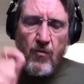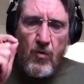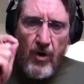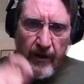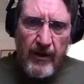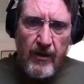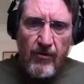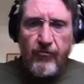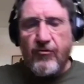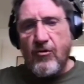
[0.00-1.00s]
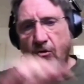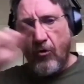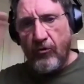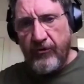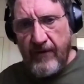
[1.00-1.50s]
working through the
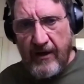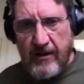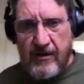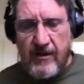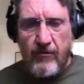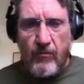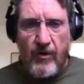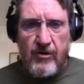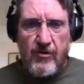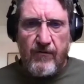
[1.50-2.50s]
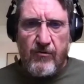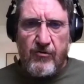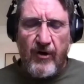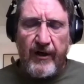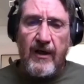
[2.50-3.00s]
course of the 87 wage review
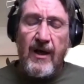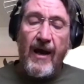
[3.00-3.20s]
strike.